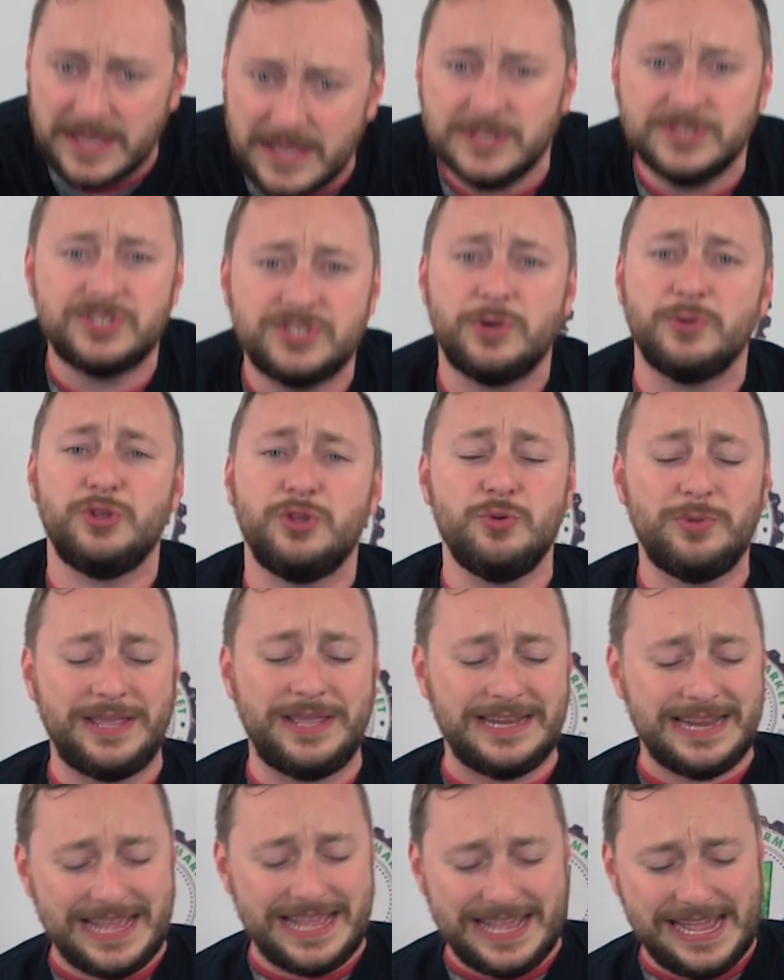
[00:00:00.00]
So you
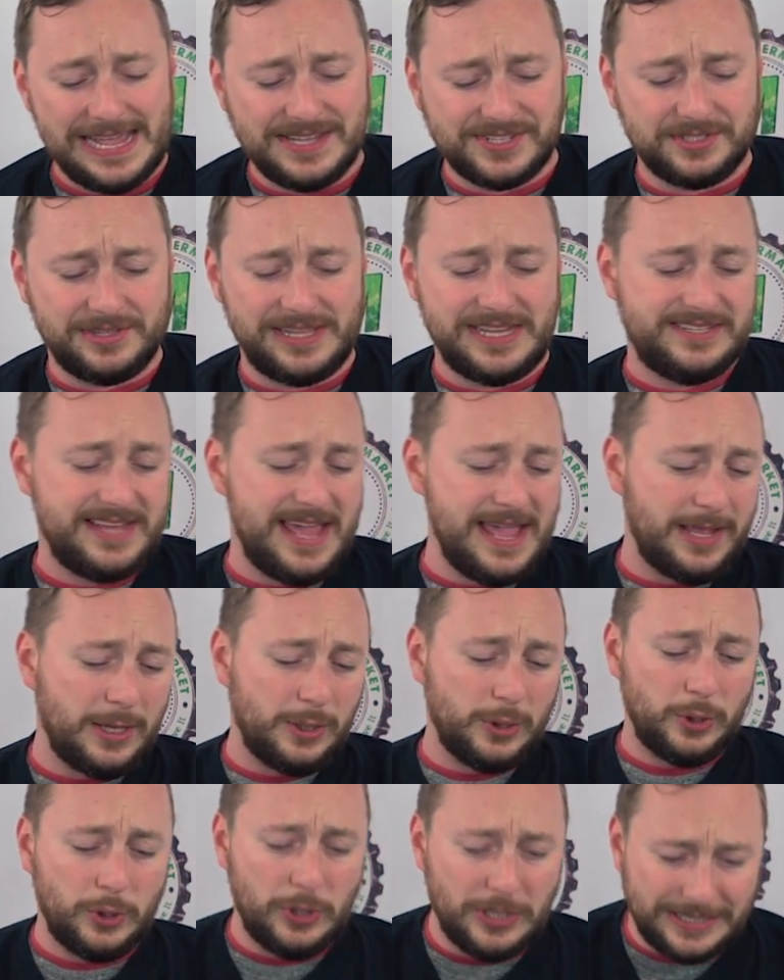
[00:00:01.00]
can easily take a
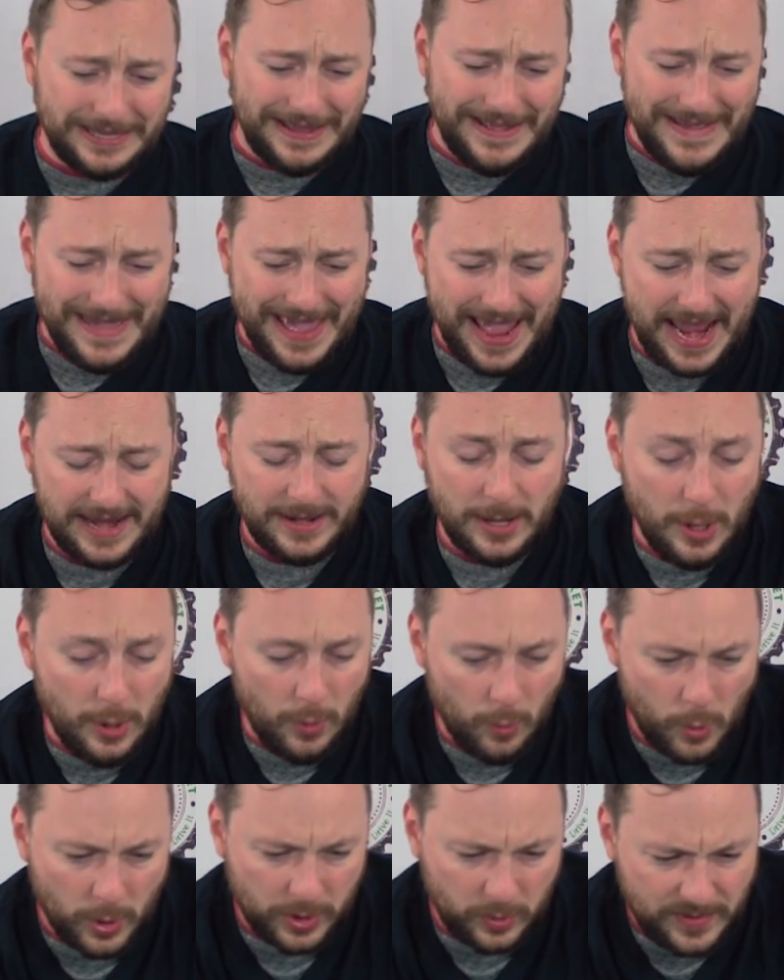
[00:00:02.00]
look at
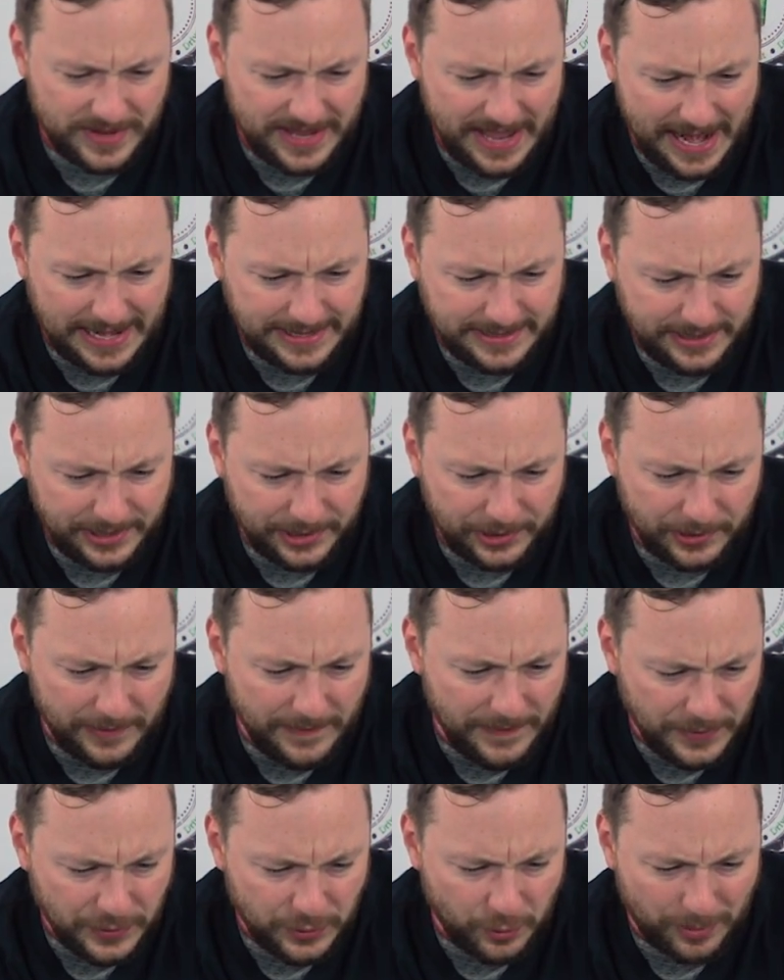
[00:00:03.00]
what do we got here?
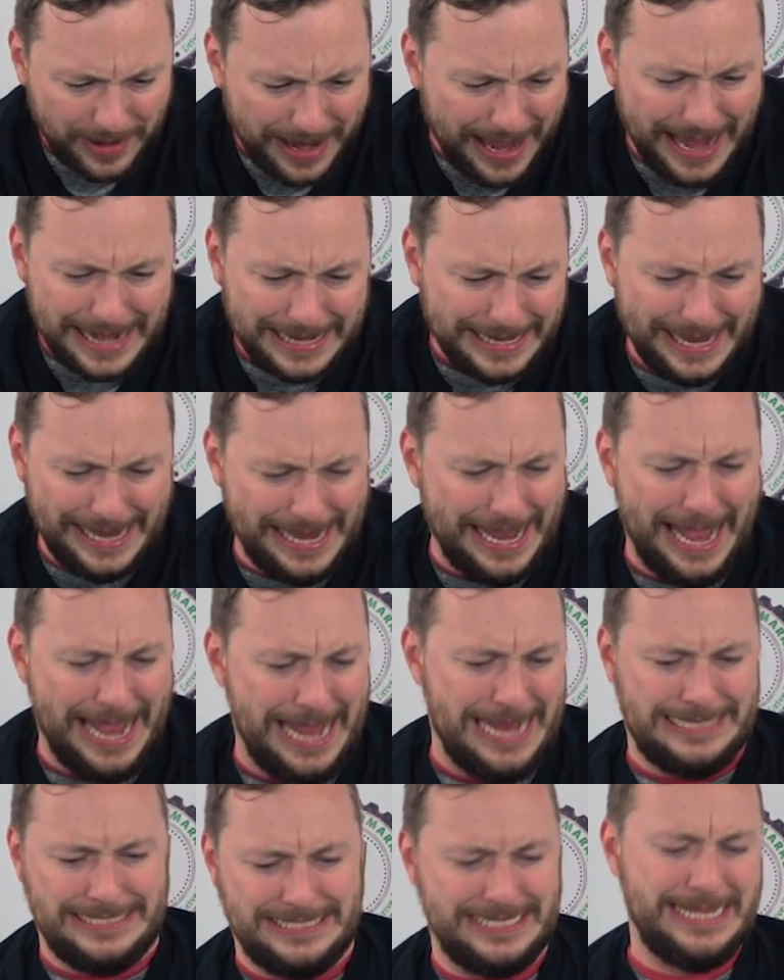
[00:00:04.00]
Your
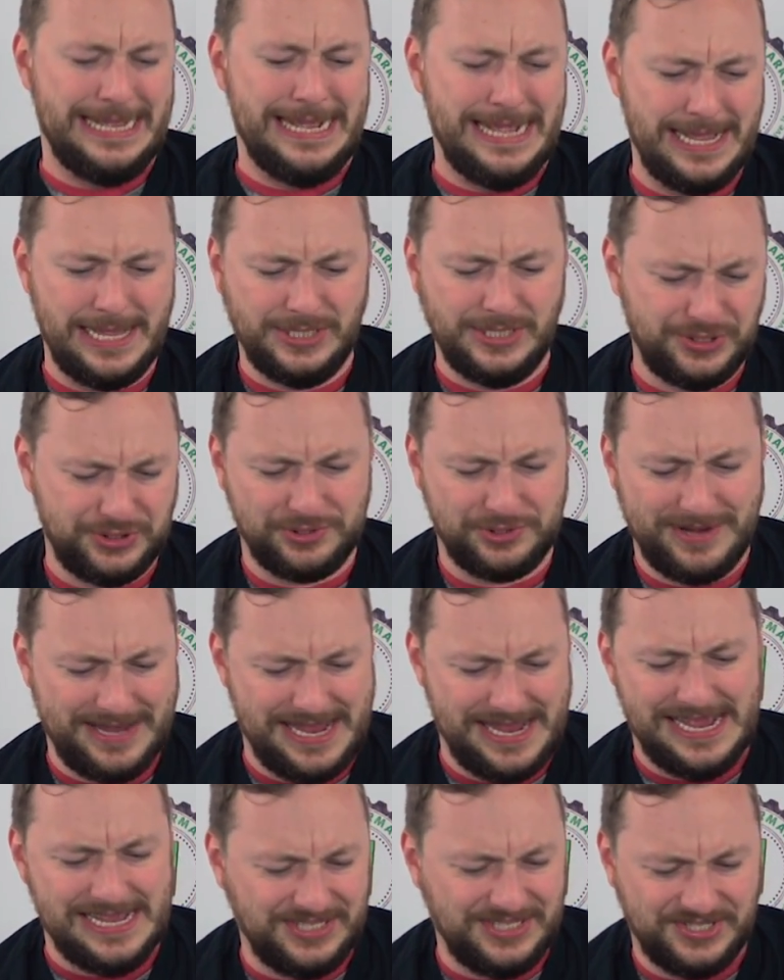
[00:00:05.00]
IATs, your
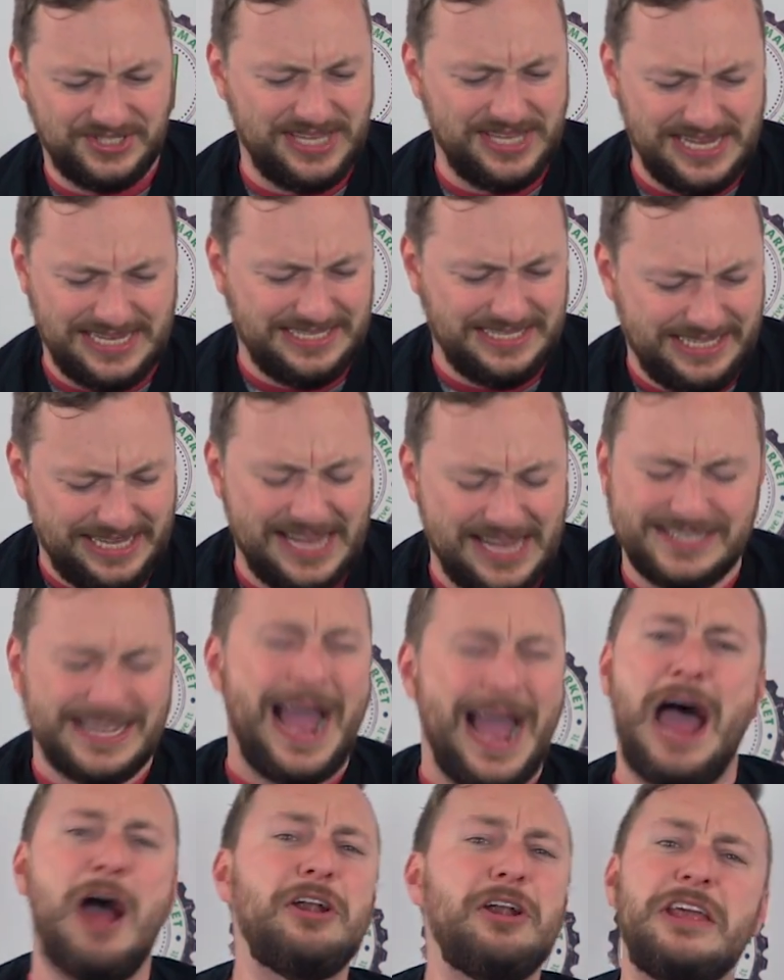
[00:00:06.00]
ECTs.
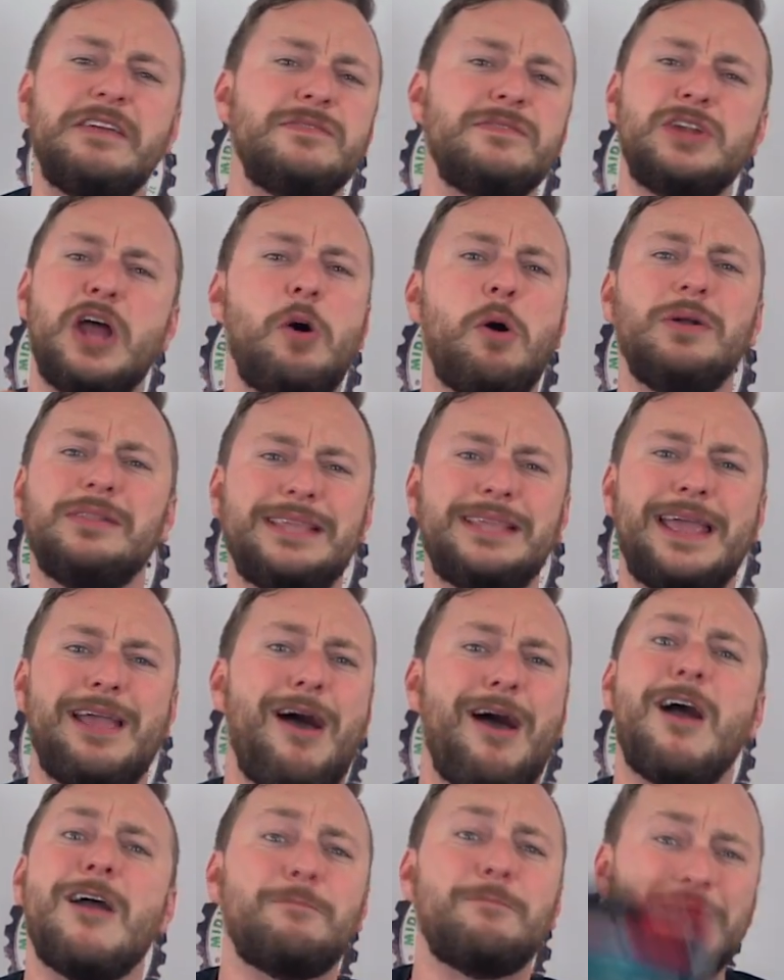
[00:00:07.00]
I don't even know what they
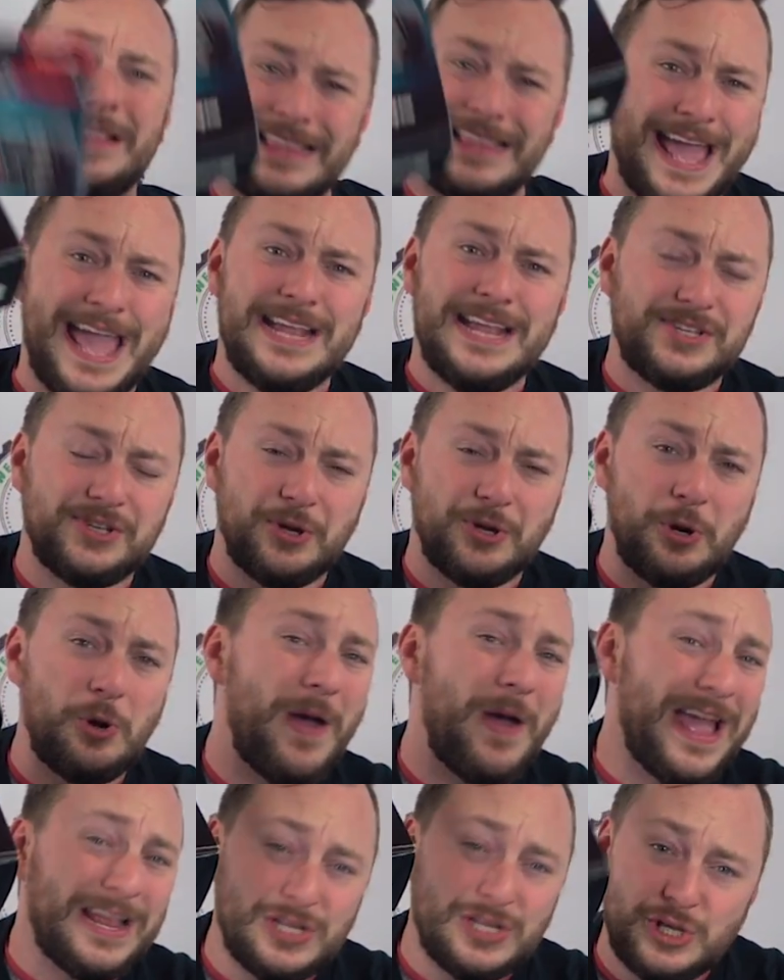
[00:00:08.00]
are, but they
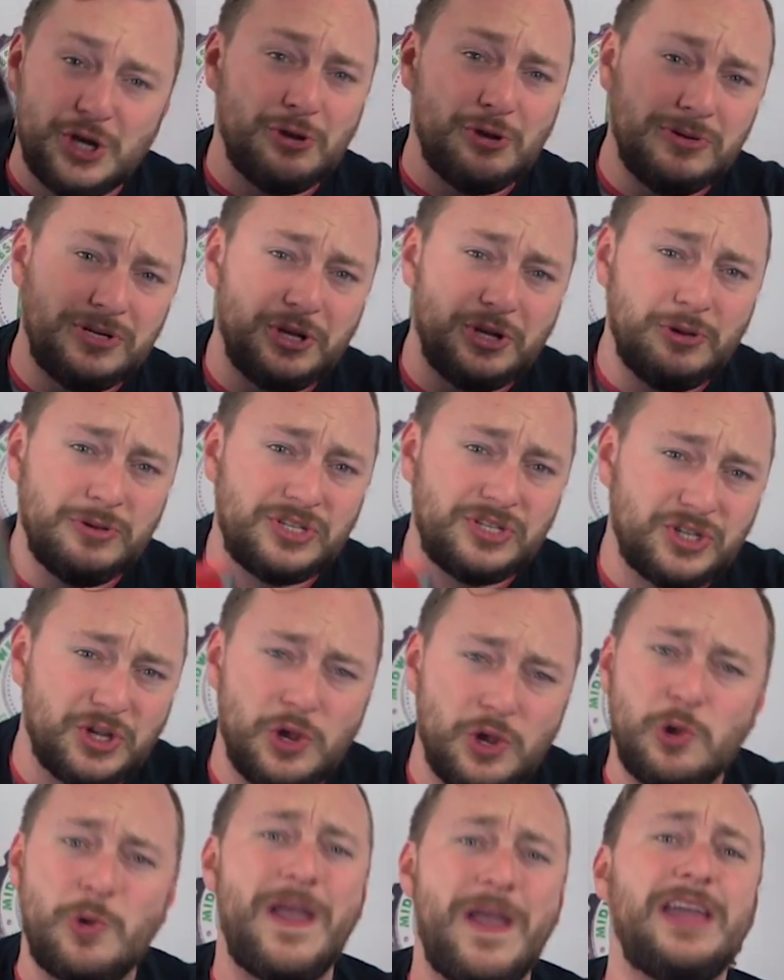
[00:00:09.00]
do, and you do
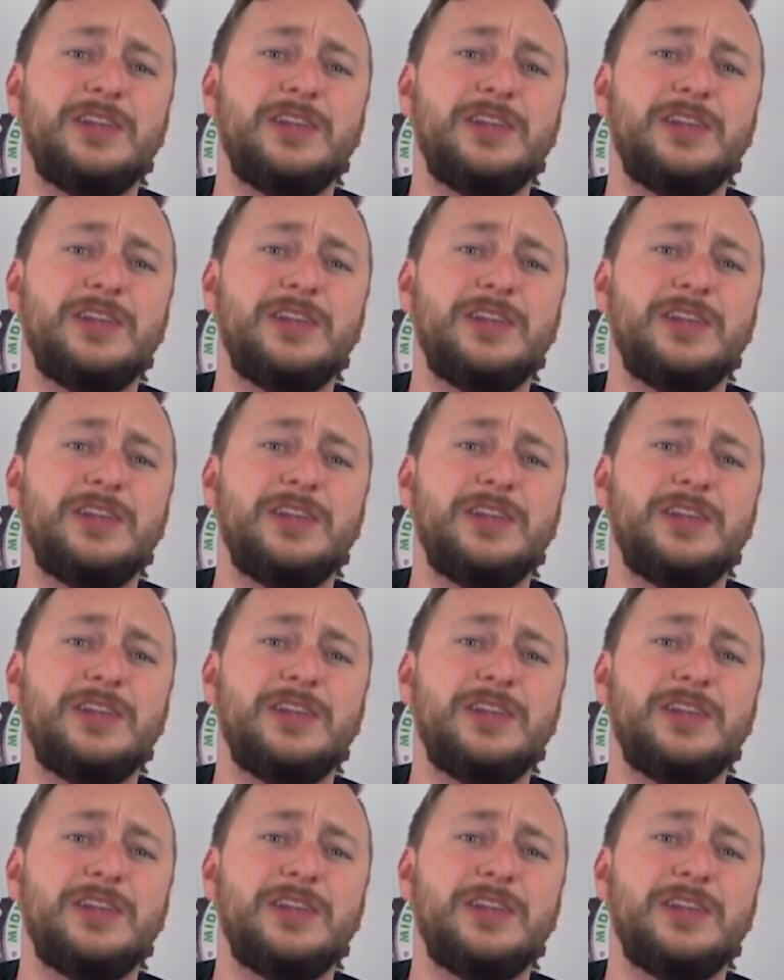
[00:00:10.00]
too.